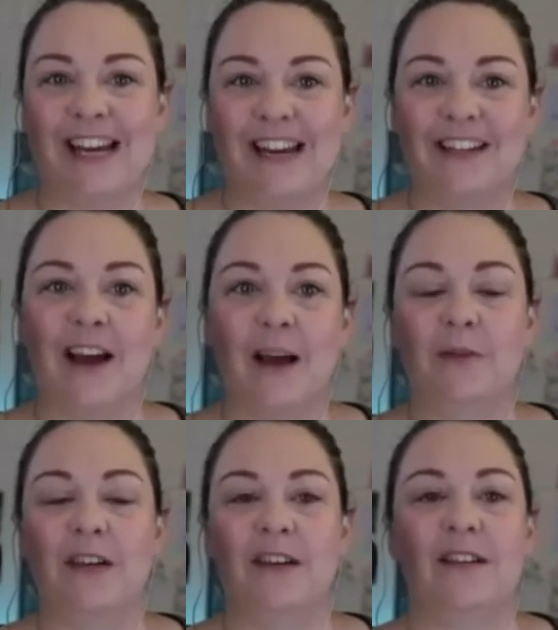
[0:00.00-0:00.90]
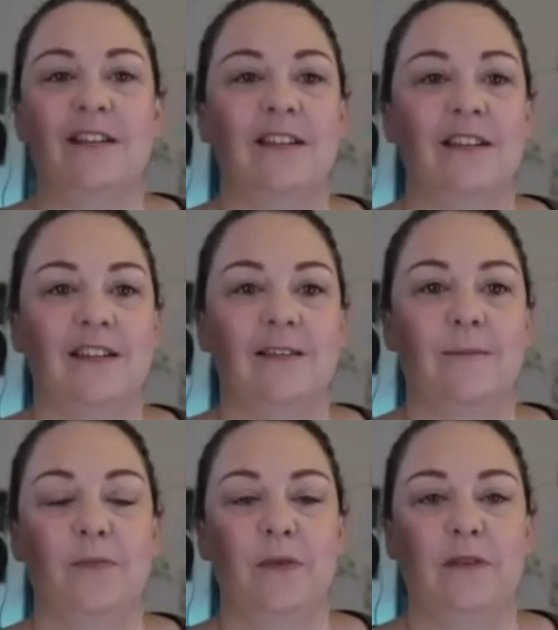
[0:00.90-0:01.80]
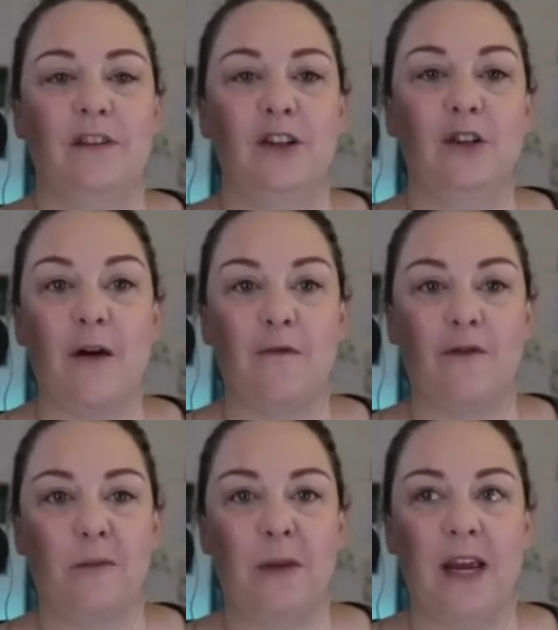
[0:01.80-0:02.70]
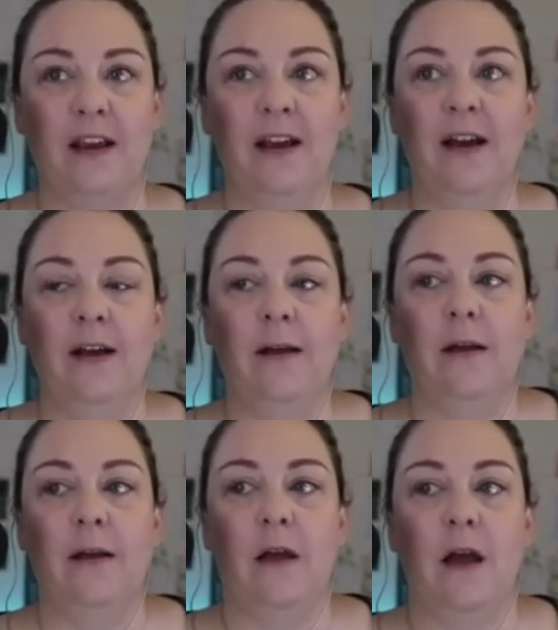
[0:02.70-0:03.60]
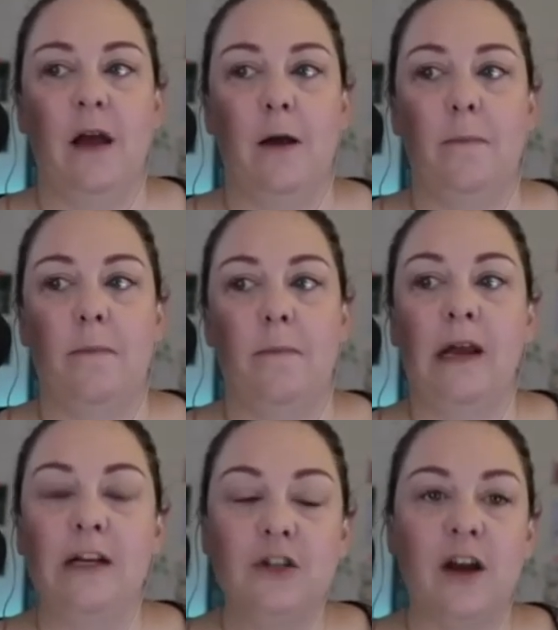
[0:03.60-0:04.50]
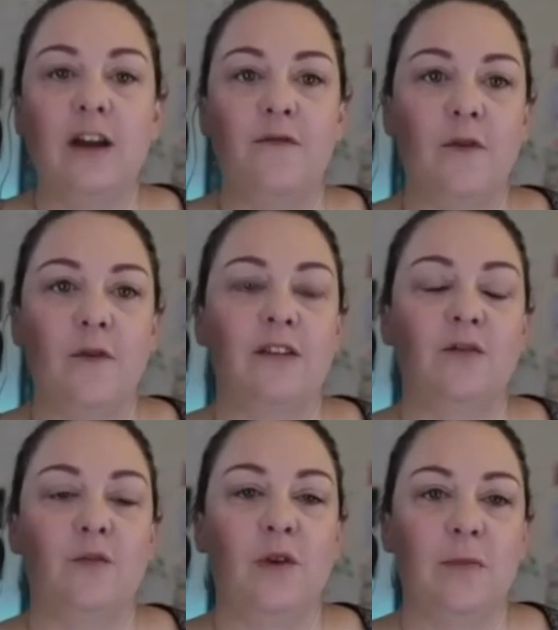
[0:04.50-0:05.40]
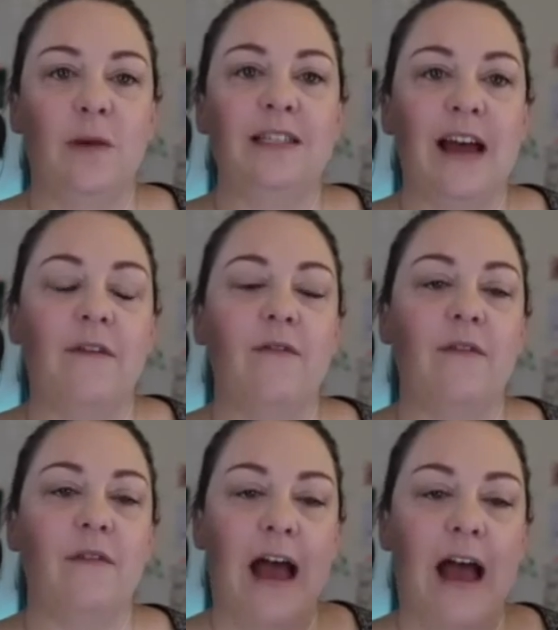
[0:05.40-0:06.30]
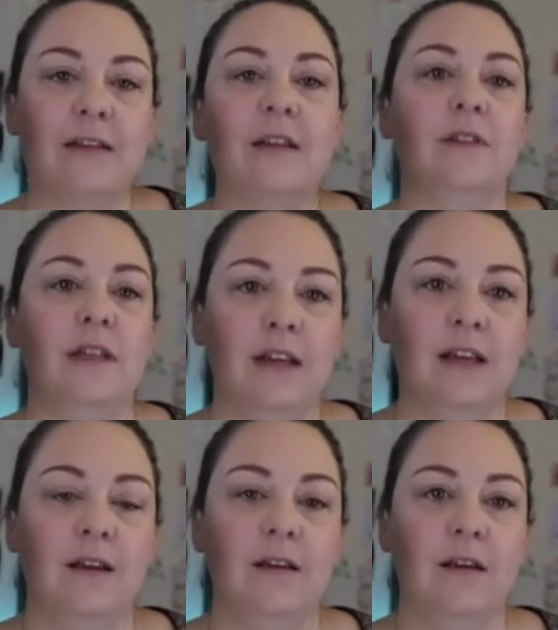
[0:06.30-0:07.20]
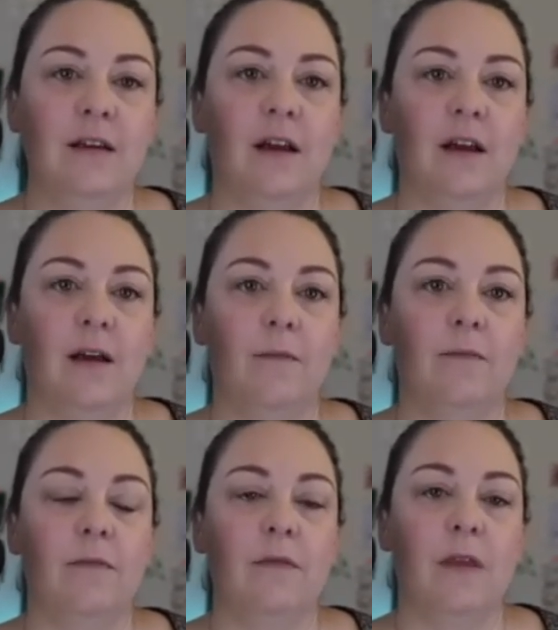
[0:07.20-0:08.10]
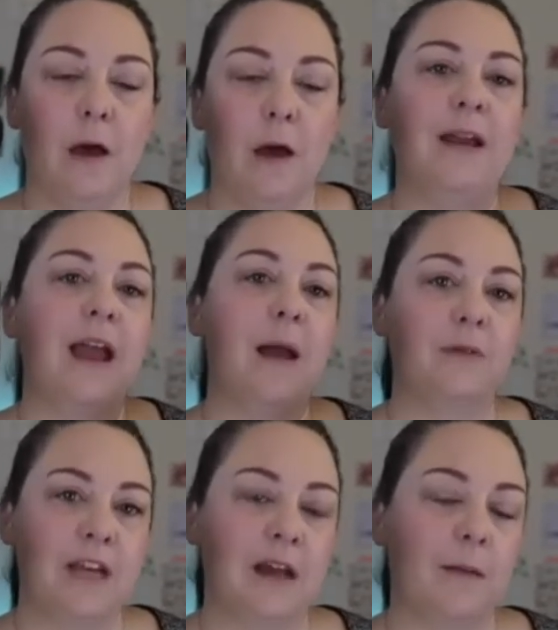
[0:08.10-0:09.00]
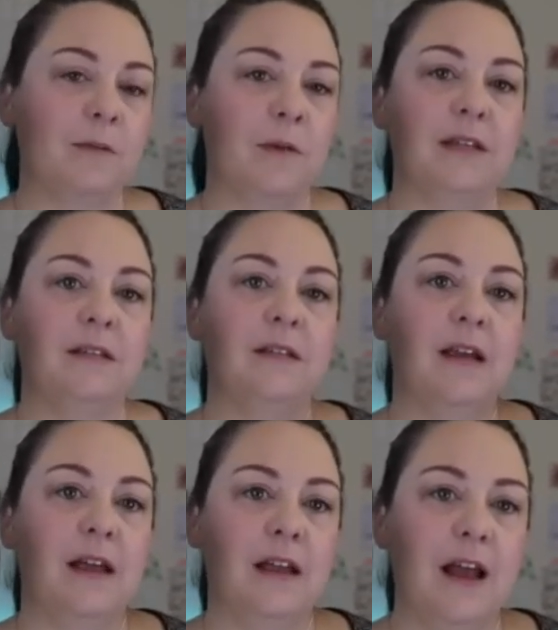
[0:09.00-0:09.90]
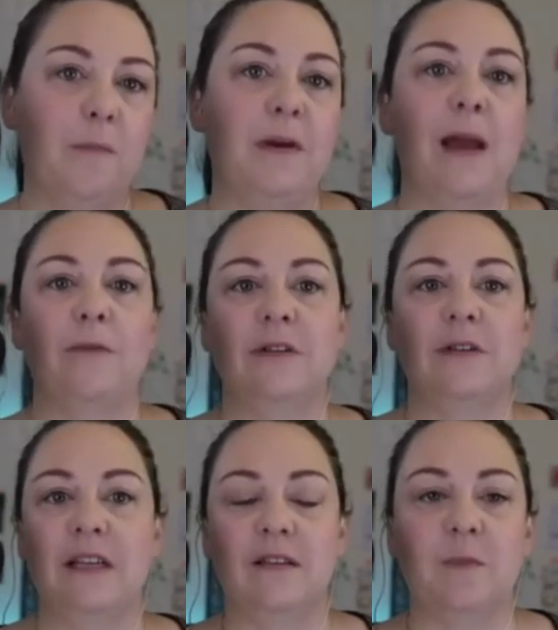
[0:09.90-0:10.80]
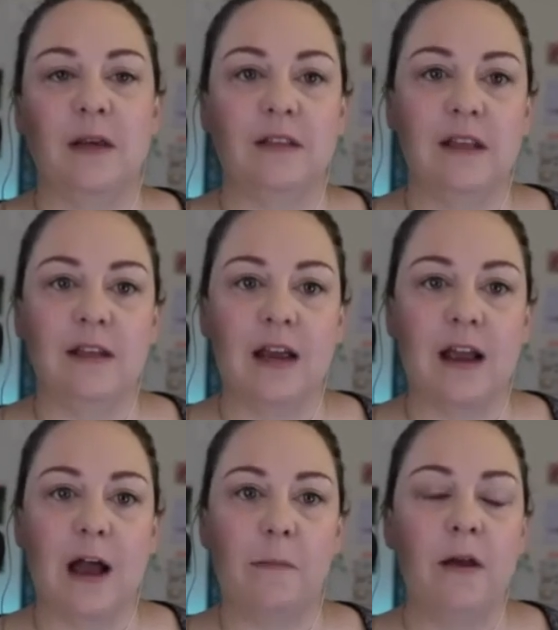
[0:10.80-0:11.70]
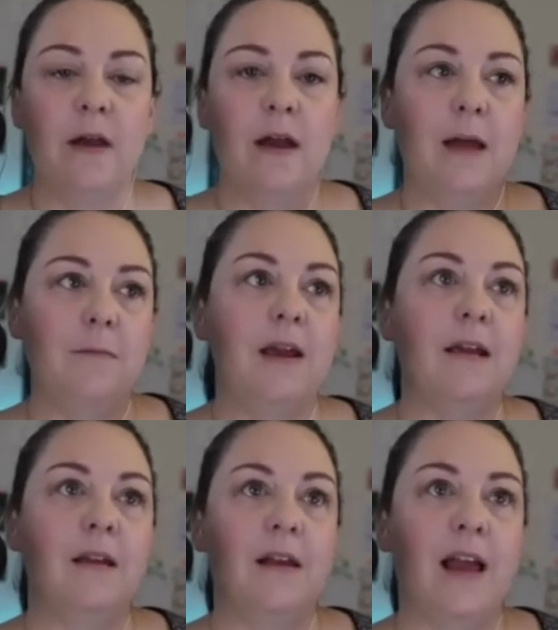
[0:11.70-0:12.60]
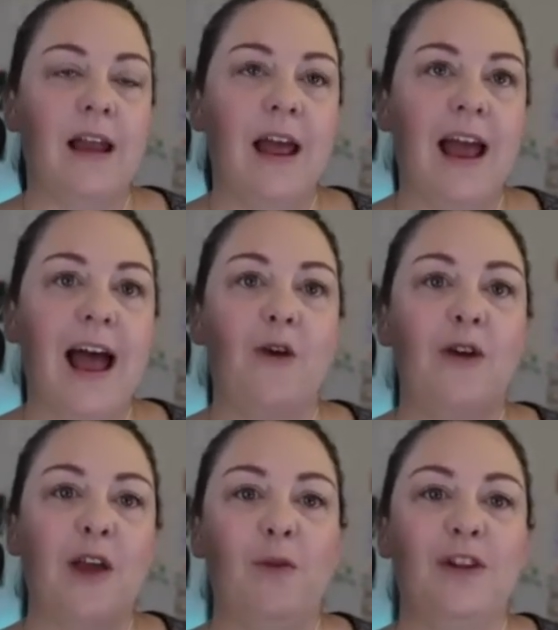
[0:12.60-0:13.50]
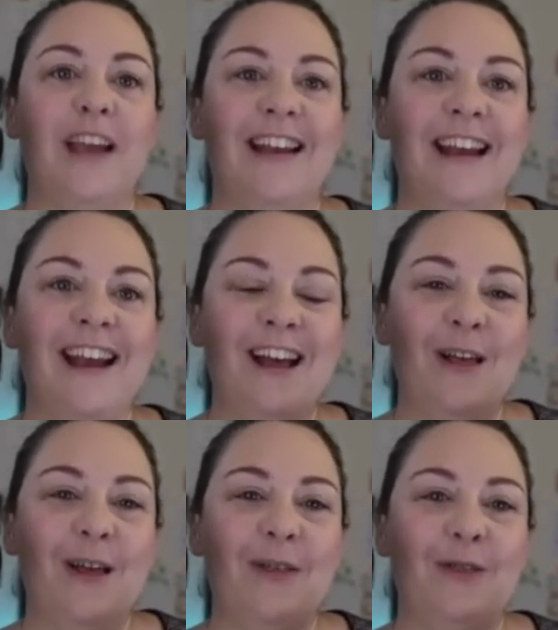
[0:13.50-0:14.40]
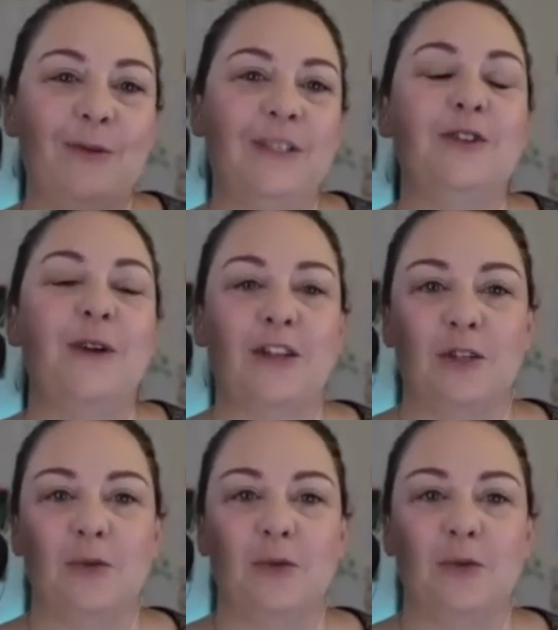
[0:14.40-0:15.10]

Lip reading: time to look out for me. But I try to focus with my staff actively, helping campers take up space and helping campers see the space that they take up, and how can we look at those interactions